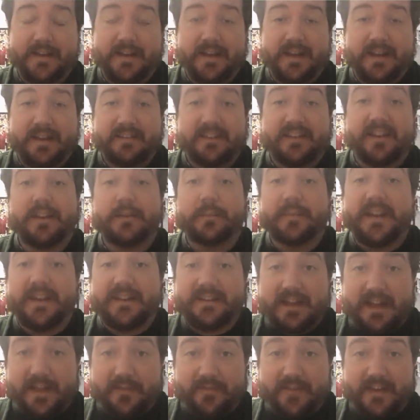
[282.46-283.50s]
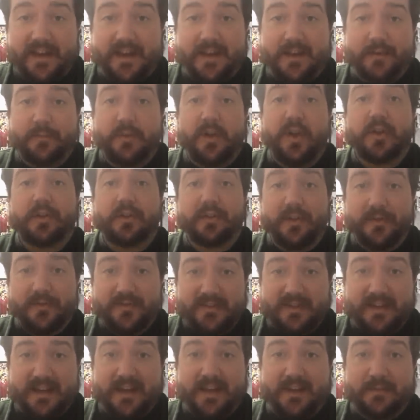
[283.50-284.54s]
It's going to be a tough game, a close
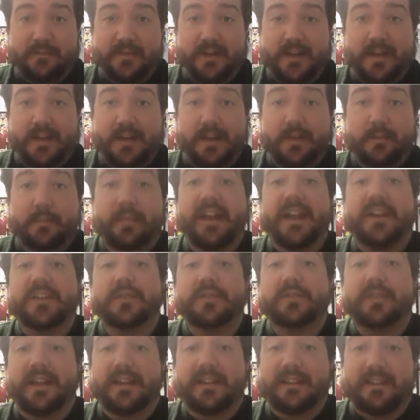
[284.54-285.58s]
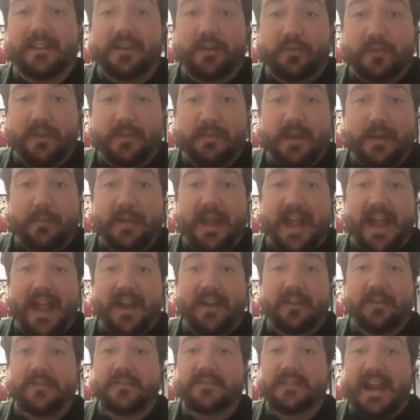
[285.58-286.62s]
game, but I do think that the Green Bay
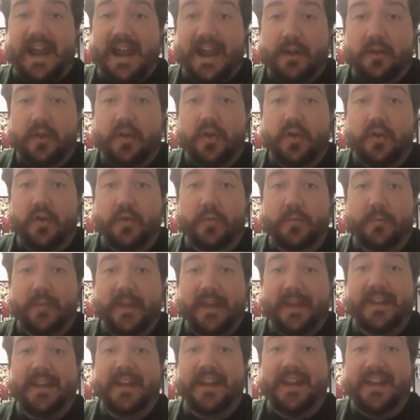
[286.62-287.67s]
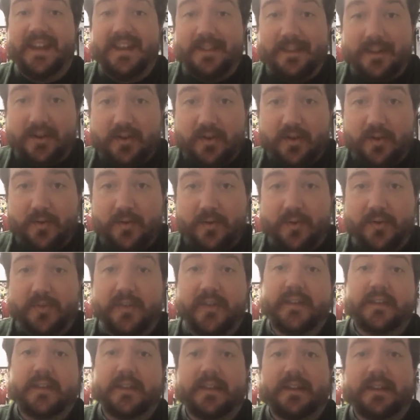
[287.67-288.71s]
Packers at home, in the cold,
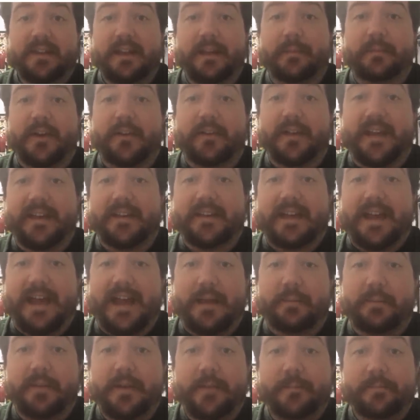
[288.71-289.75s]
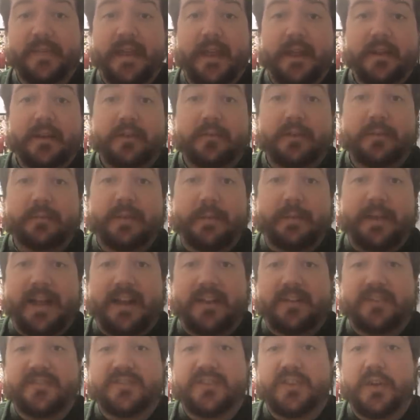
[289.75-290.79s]
come out on top. Green Bay
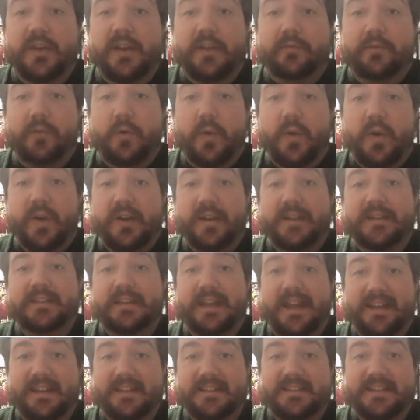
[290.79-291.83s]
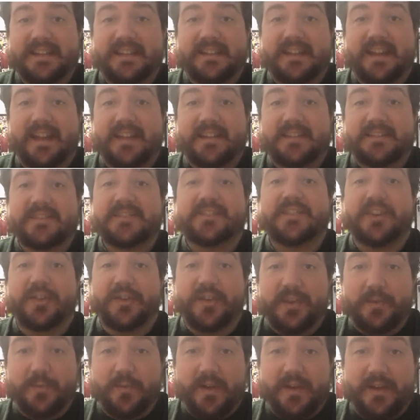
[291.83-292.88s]
Packers thirty-four, Tennessee Titans
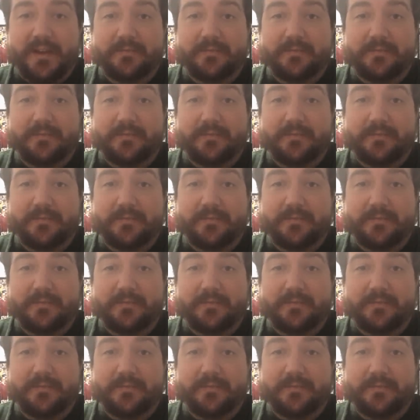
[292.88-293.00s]
thirty-one.